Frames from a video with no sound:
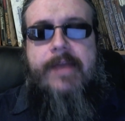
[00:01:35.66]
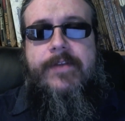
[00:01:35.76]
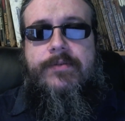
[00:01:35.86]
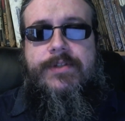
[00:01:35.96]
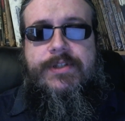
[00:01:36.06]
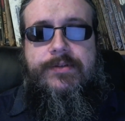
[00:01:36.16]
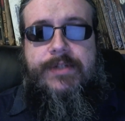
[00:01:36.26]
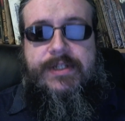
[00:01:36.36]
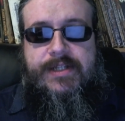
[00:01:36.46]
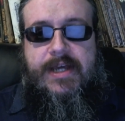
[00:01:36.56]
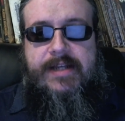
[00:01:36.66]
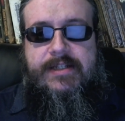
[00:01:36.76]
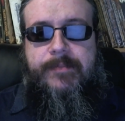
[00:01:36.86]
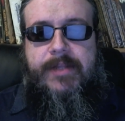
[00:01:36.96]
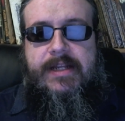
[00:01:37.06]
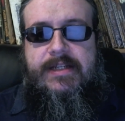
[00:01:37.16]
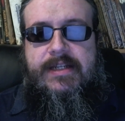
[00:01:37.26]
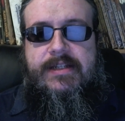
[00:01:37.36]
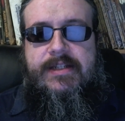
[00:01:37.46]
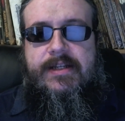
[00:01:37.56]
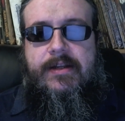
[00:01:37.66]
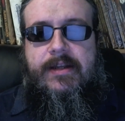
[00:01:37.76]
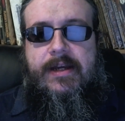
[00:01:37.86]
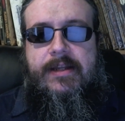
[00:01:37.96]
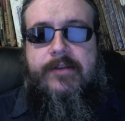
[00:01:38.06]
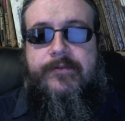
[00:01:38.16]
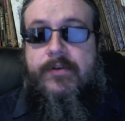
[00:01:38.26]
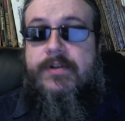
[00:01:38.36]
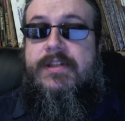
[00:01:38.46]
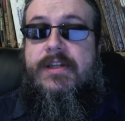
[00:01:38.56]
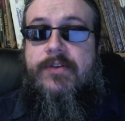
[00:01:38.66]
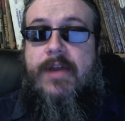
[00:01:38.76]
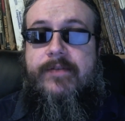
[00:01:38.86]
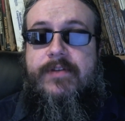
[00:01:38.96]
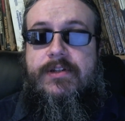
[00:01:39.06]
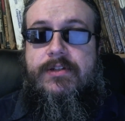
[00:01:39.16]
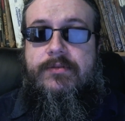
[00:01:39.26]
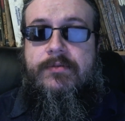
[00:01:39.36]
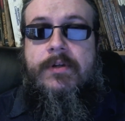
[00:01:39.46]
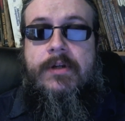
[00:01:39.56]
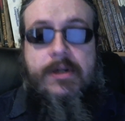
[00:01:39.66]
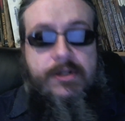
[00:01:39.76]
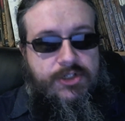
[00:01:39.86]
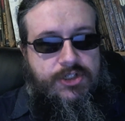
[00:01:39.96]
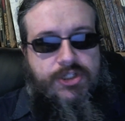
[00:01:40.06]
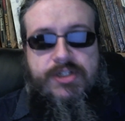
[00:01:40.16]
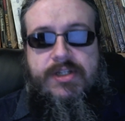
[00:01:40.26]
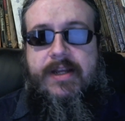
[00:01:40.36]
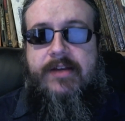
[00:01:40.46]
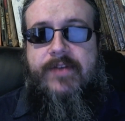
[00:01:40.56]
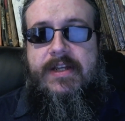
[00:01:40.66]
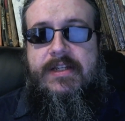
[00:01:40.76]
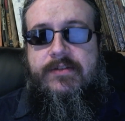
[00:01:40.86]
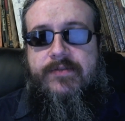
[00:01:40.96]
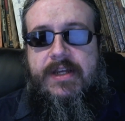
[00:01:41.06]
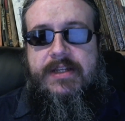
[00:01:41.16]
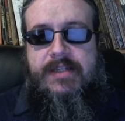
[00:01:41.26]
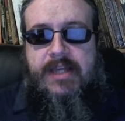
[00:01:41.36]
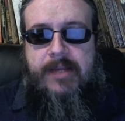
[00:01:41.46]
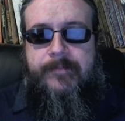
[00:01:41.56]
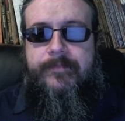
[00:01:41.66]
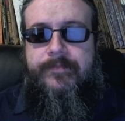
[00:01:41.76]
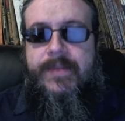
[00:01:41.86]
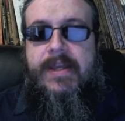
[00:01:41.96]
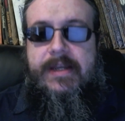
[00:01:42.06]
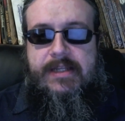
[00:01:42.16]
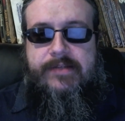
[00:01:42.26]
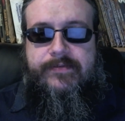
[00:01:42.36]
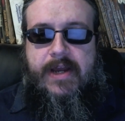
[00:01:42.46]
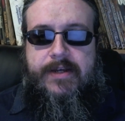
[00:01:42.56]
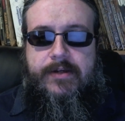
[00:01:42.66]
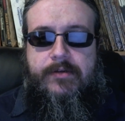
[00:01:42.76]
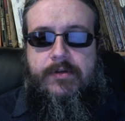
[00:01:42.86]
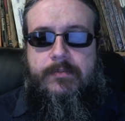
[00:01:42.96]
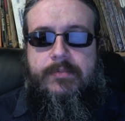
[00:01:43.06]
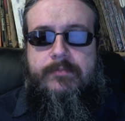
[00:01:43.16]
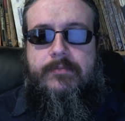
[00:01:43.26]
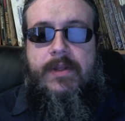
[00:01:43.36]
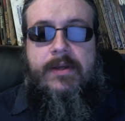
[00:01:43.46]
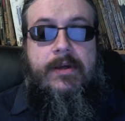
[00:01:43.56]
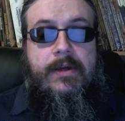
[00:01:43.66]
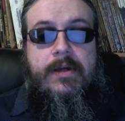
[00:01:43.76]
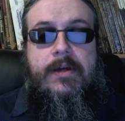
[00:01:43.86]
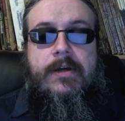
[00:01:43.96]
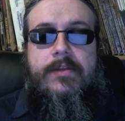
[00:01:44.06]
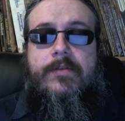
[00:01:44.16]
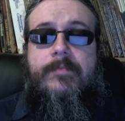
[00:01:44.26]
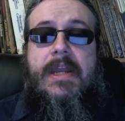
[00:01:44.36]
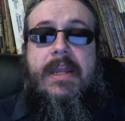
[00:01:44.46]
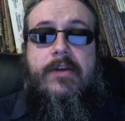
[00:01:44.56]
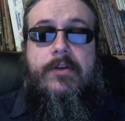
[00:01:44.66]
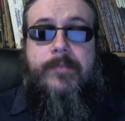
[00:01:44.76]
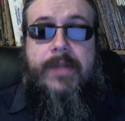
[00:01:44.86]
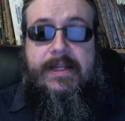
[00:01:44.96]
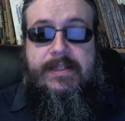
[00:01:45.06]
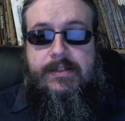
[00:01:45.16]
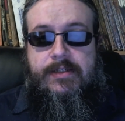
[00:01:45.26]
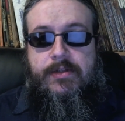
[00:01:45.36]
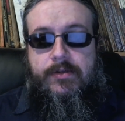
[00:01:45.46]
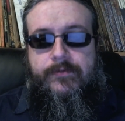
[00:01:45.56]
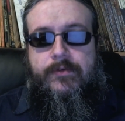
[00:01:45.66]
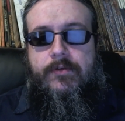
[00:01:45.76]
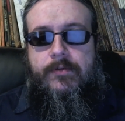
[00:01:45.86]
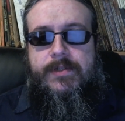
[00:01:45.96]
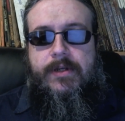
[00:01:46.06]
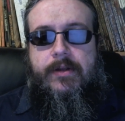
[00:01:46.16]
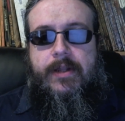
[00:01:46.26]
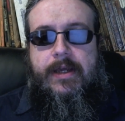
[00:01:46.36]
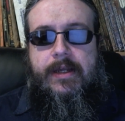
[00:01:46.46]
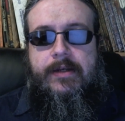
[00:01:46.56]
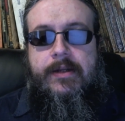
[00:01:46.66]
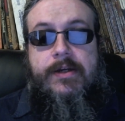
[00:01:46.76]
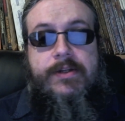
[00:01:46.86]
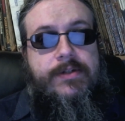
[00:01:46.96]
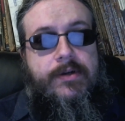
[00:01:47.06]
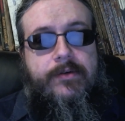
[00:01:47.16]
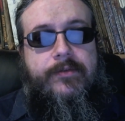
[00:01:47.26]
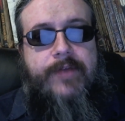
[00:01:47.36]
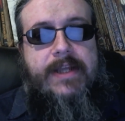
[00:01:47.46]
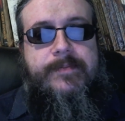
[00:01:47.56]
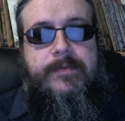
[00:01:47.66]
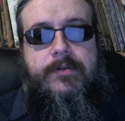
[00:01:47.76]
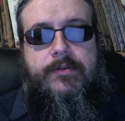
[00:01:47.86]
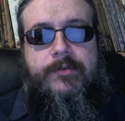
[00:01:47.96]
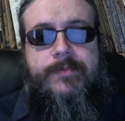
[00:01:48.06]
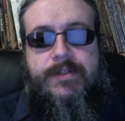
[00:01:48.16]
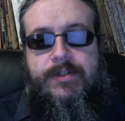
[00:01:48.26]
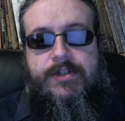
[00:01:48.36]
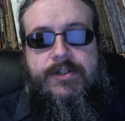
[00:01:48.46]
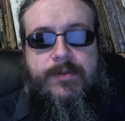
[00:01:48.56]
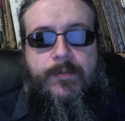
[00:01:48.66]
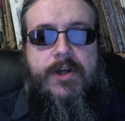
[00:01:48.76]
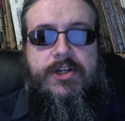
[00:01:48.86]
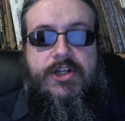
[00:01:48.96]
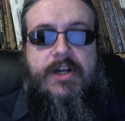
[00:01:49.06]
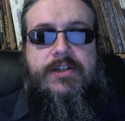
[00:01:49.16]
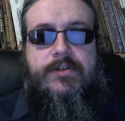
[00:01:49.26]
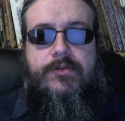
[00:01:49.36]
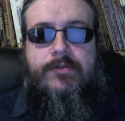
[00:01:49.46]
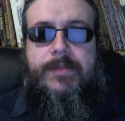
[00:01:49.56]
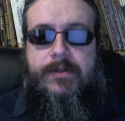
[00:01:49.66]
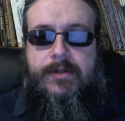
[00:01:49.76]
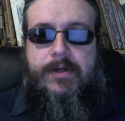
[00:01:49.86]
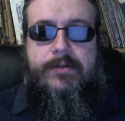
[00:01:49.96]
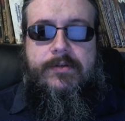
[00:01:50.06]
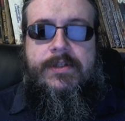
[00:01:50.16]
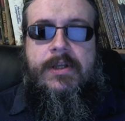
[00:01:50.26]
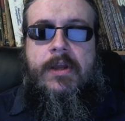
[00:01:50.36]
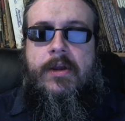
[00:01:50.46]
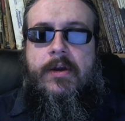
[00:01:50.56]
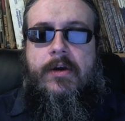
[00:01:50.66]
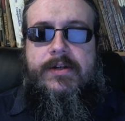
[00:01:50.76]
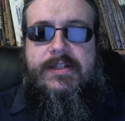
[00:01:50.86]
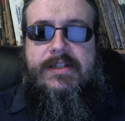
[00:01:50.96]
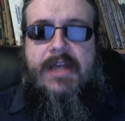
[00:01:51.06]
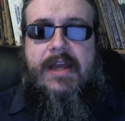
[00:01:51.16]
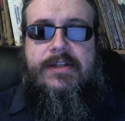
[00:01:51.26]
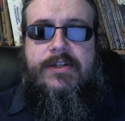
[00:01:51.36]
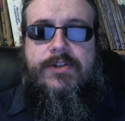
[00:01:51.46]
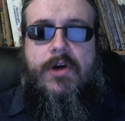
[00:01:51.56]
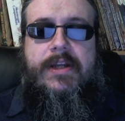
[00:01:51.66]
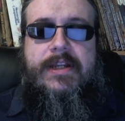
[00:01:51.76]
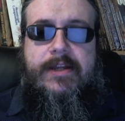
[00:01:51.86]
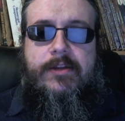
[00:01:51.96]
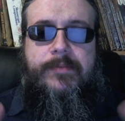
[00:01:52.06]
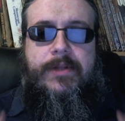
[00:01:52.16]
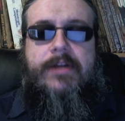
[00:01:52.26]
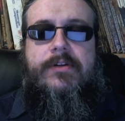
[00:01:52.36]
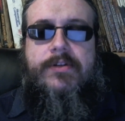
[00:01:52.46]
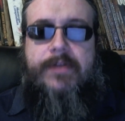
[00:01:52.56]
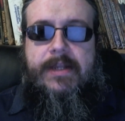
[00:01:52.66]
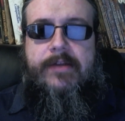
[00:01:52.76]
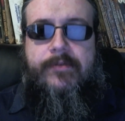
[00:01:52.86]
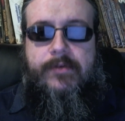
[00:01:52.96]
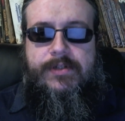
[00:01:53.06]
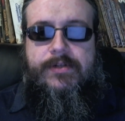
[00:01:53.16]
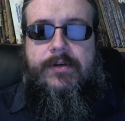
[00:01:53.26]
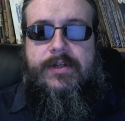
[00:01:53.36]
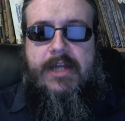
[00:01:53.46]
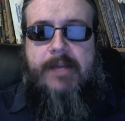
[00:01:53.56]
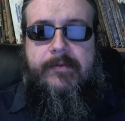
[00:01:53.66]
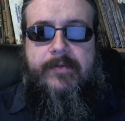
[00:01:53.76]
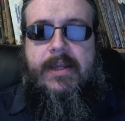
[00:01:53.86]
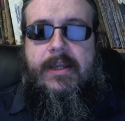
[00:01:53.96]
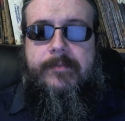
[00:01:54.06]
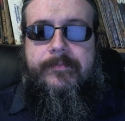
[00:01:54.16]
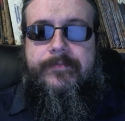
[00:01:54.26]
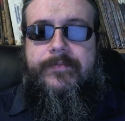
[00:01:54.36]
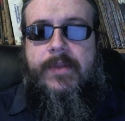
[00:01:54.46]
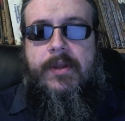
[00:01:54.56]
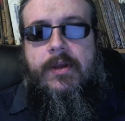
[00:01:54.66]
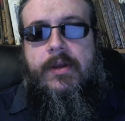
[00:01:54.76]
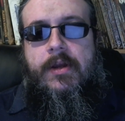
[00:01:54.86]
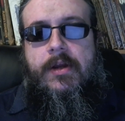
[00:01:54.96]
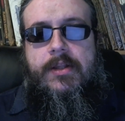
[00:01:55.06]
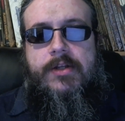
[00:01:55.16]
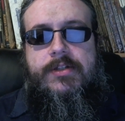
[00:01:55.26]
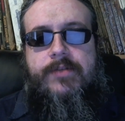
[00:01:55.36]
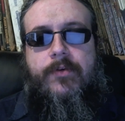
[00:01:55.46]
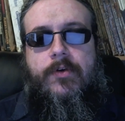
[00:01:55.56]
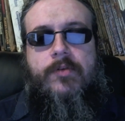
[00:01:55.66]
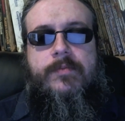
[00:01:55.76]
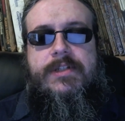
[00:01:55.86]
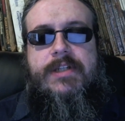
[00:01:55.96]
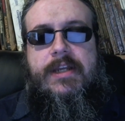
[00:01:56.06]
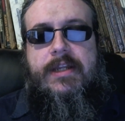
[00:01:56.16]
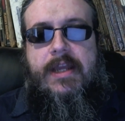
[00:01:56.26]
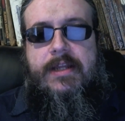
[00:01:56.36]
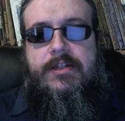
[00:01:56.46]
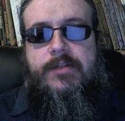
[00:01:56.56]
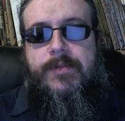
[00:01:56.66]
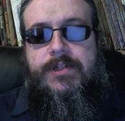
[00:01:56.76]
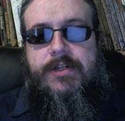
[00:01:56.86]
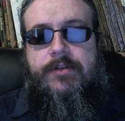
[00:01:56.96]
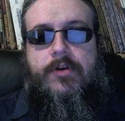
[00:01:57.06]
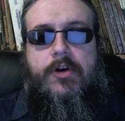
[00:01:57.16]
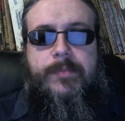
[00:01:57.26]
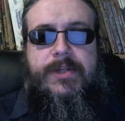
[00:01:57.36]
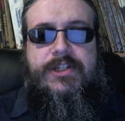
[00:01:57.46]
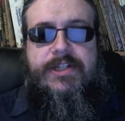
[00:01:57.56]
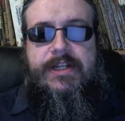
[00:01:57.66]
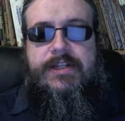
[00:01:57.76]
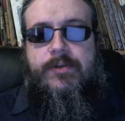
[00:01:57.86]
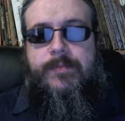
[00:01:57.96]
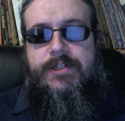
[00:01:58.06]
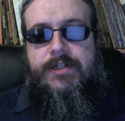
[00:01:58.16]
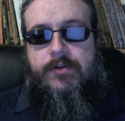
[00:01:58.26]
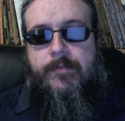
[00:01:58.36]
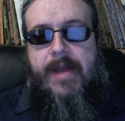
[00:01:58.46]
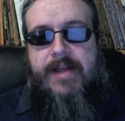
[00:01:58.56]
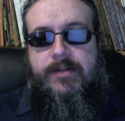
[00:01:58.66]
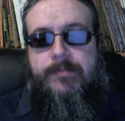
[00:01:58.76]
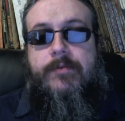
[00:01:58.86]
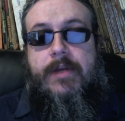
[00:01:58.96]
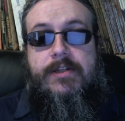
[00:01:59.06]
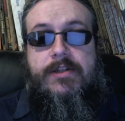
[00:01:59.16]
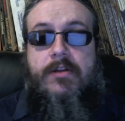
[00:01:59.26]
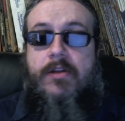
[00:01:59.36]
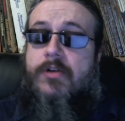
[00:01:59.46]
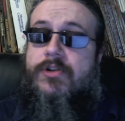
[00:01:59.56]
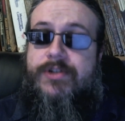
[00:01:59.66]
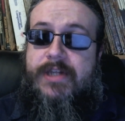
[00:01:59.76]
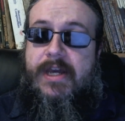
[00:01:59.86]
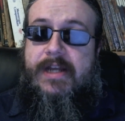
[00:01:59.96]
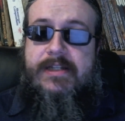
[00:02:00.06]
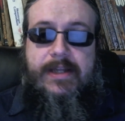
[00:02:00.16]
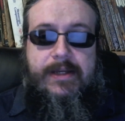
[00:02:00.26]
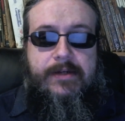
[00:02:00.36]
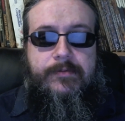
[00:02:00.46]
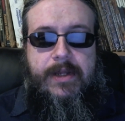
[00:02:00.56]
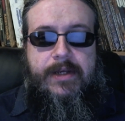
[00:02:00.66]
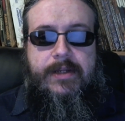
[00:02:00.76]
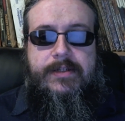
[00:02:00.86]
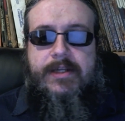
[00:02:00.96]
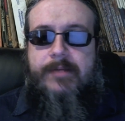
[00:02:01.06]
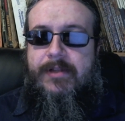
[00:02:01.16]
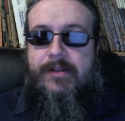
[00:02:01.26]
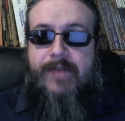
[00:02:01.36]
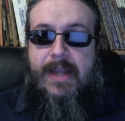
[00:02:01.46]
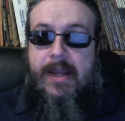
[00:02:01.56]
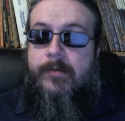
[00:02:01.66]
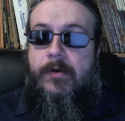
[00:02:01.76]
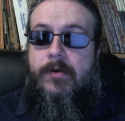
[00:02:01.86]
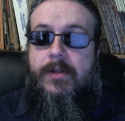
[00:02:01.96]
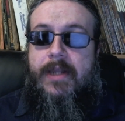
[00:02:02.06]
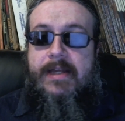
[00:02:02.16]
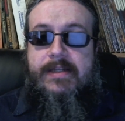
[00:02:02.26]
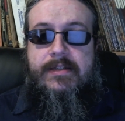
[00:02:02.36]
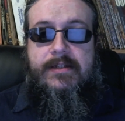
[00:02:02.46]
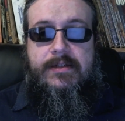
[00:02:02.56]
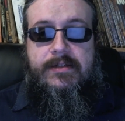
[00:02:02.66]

If you do decide to play D&D online, the first thing you have to do, just like a face-to-face game, is find a group. There are many good places to look for groups online. Certain Facebook groups, such as the One Shots group and others, are designed to draw together players looking for a certain type of game. There's forums dedicated to particular RPGs or particular matchup threads on larger sites like Reddit. I believe N-World has